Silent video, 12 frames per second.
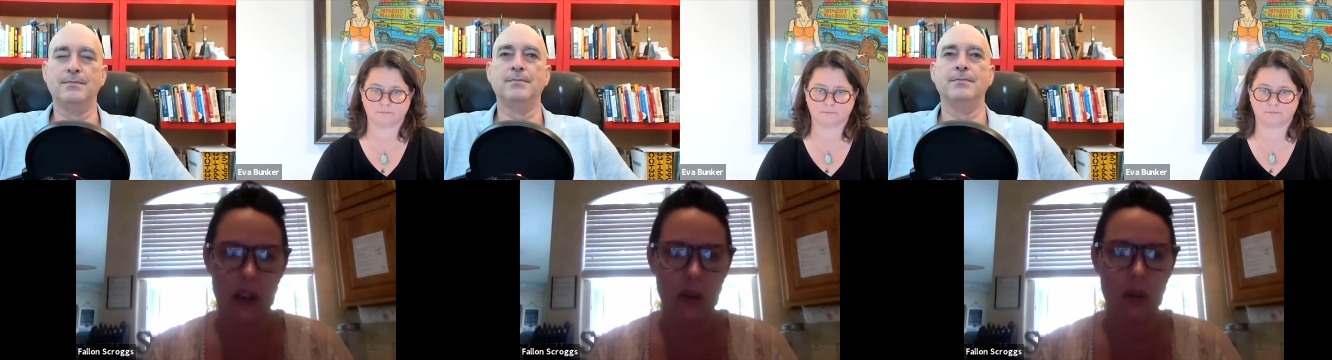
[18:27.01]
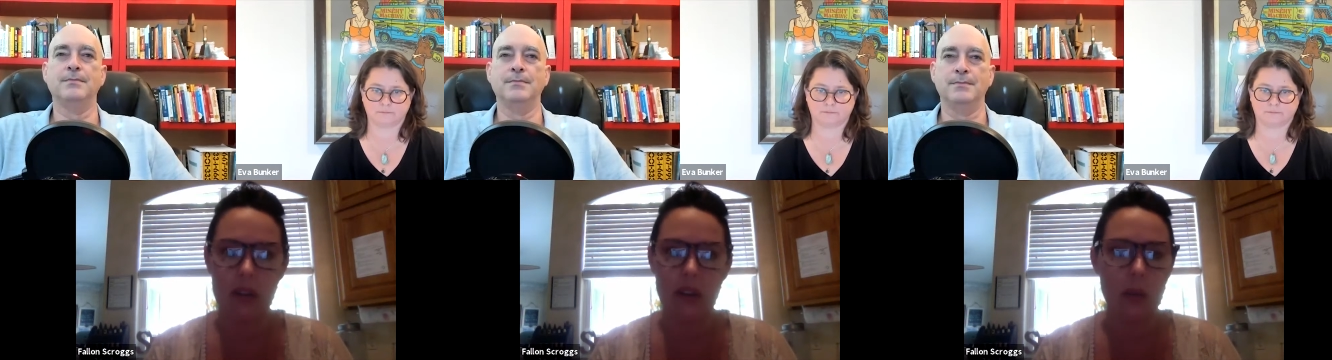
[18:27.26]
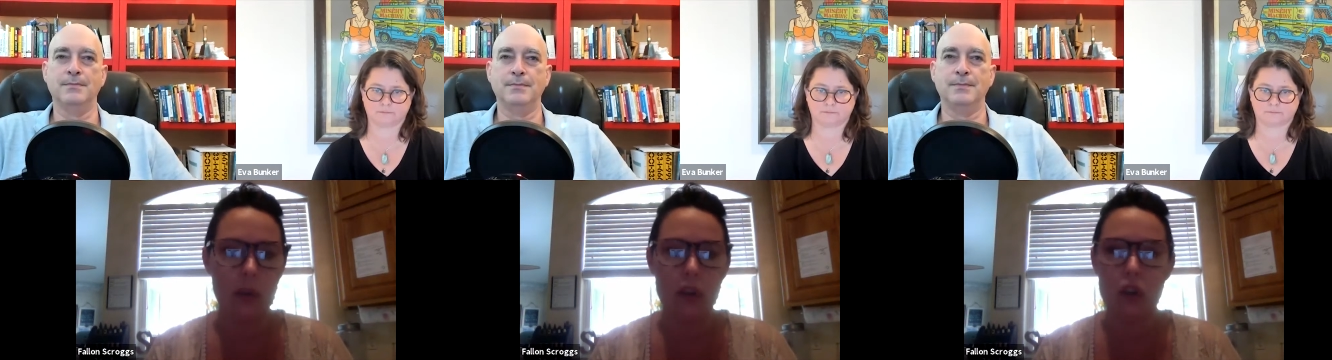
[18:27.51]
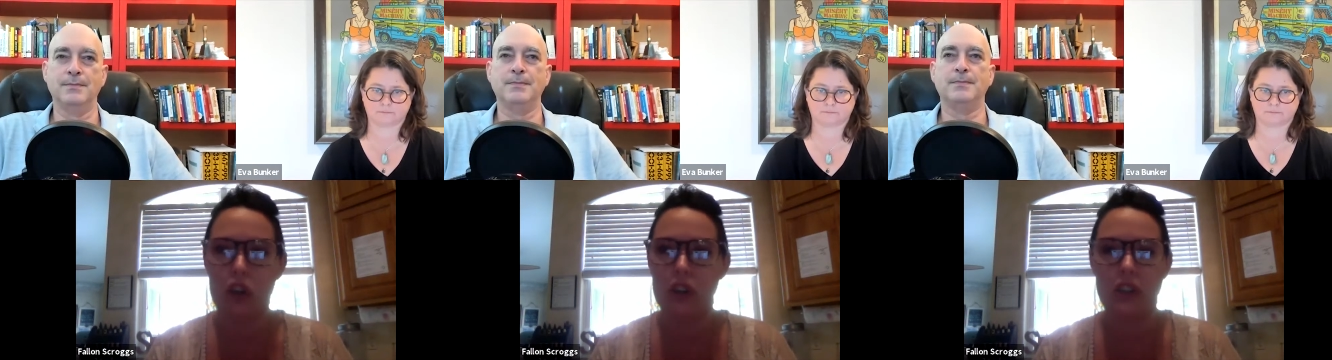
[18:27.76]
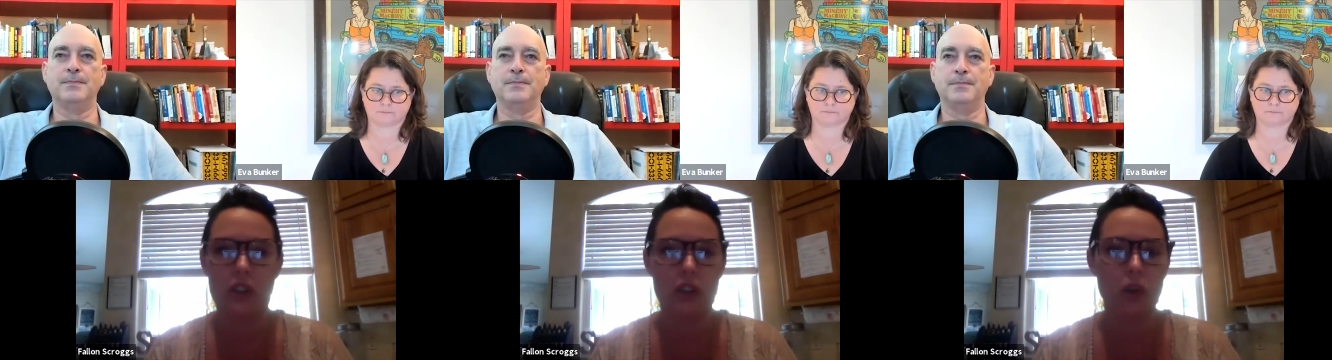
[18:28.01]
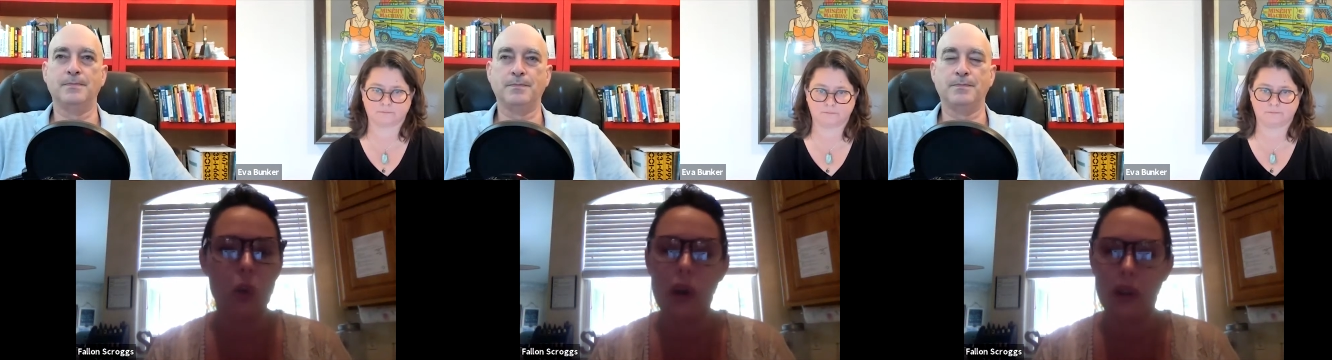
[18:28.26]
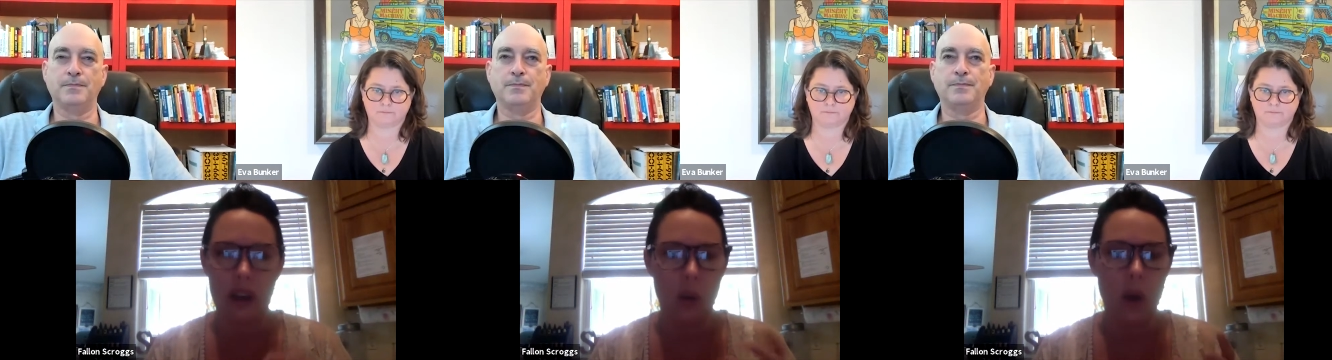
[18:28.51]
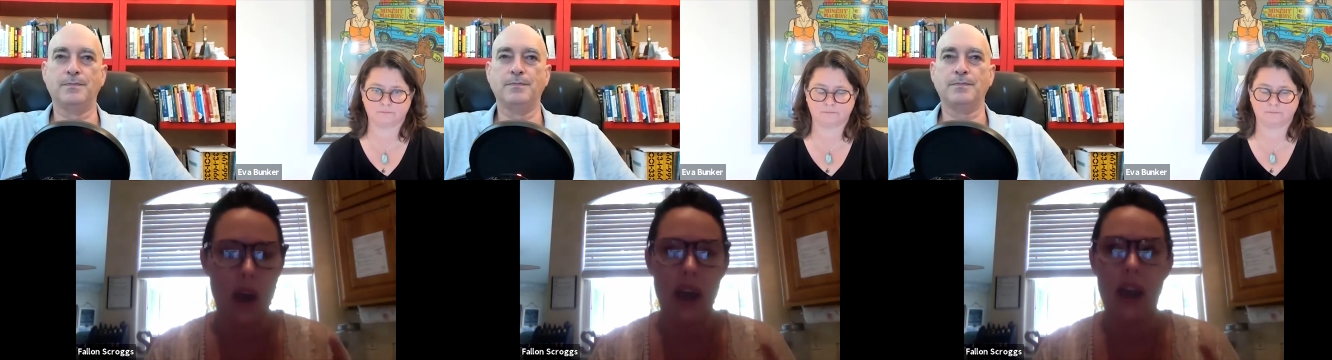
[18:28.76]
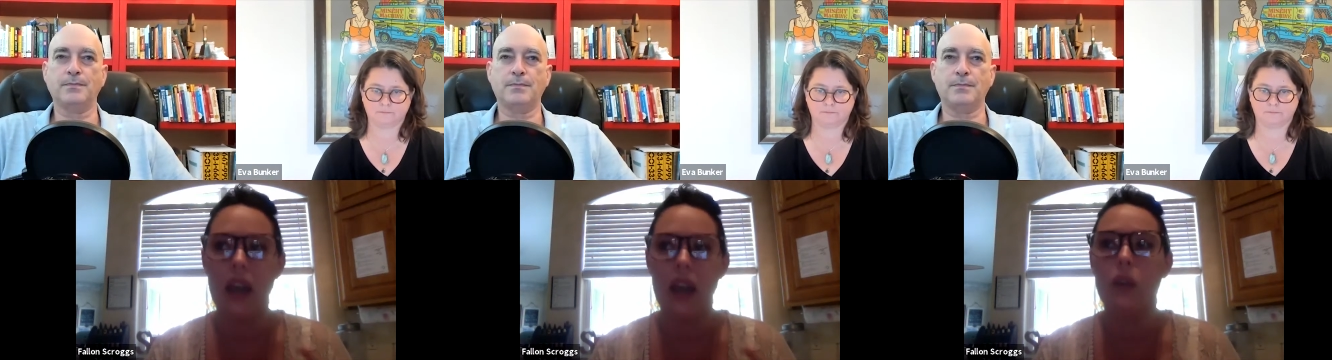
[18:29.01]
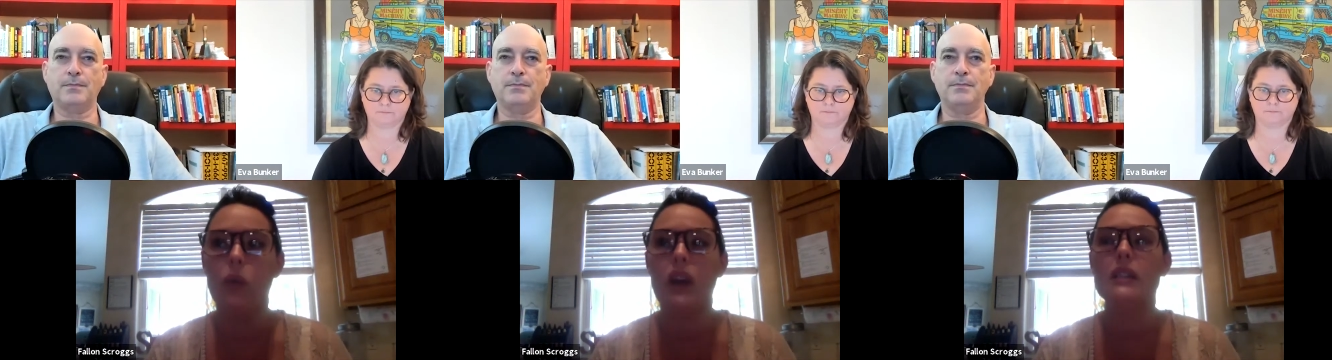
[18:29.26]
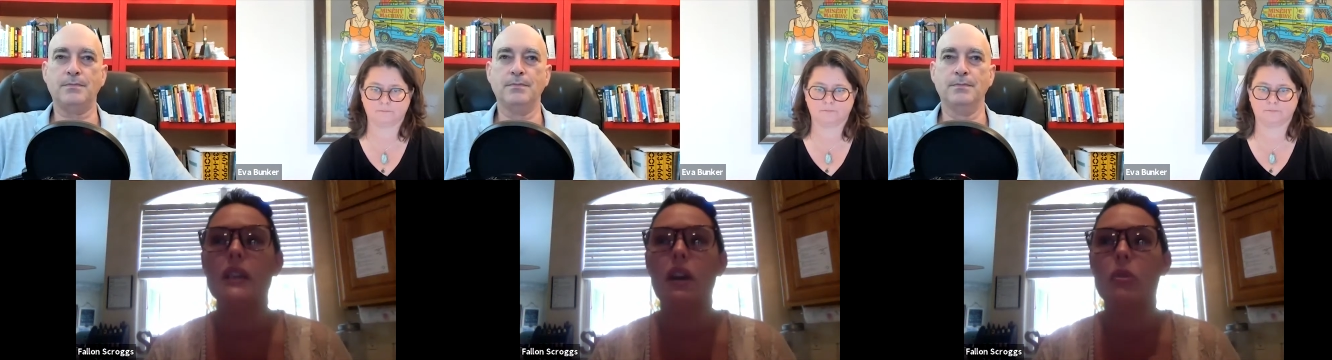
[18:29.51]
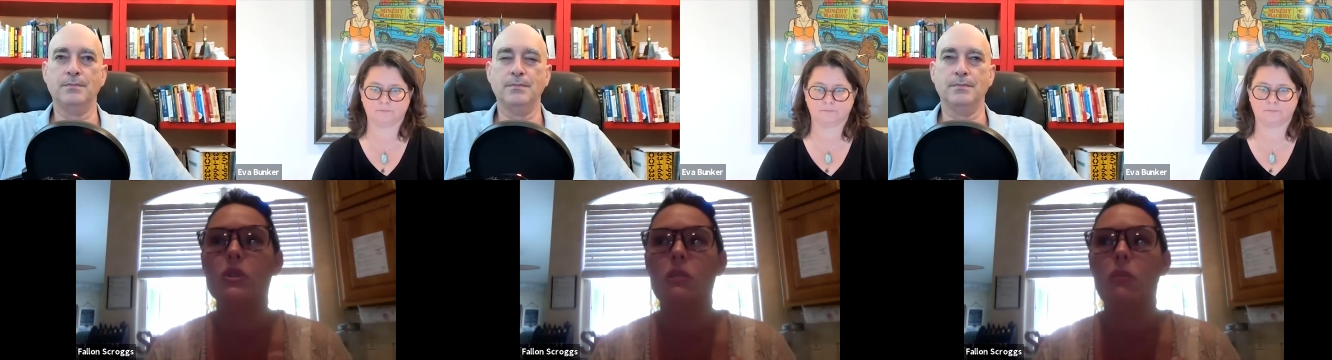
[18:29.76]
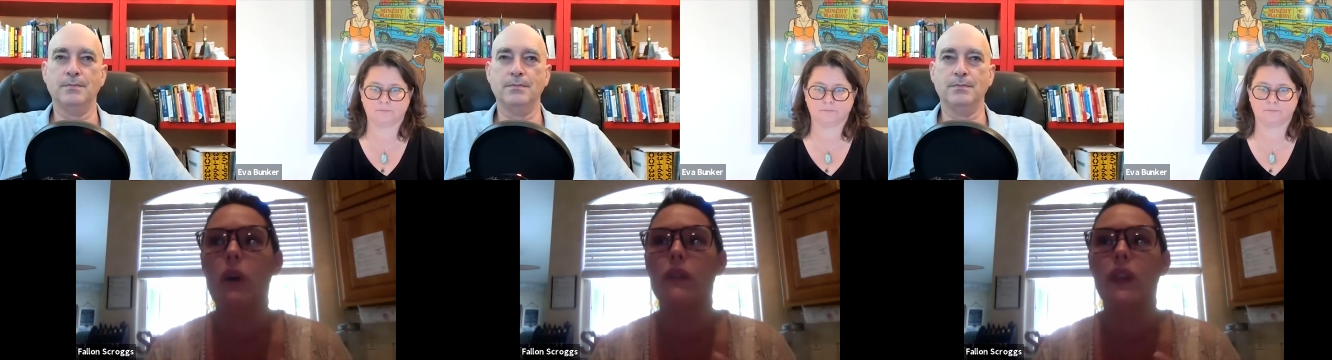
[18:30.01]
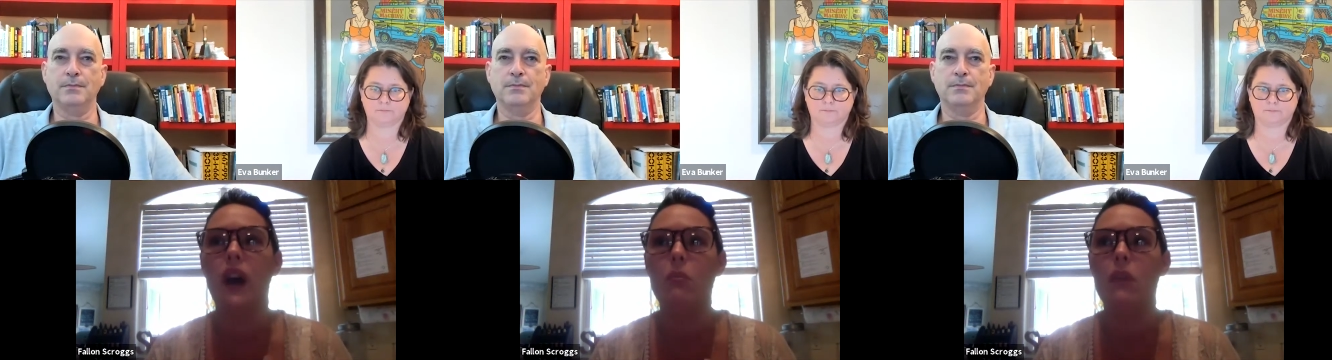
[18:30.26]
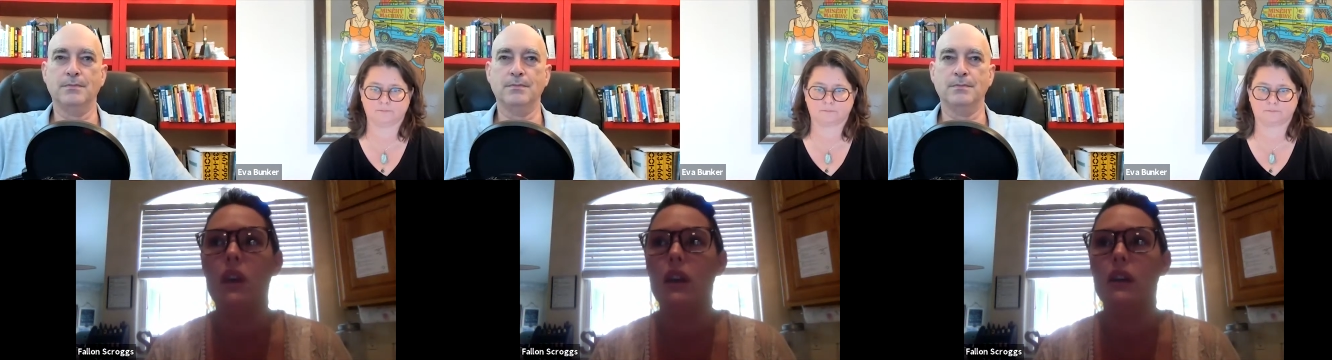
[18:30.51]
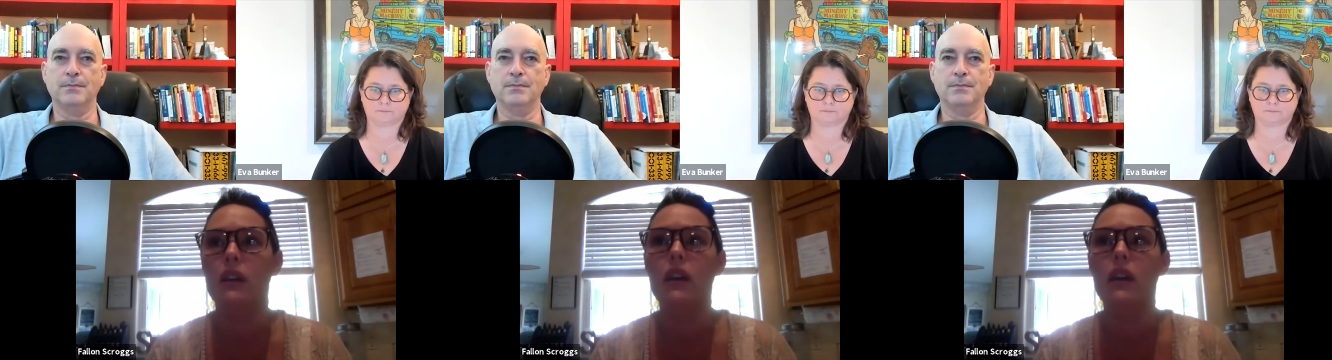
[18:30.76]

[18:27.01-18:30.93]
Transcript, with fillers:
Speaker 1: It it was just toiling away. And when I say almost a month, I mean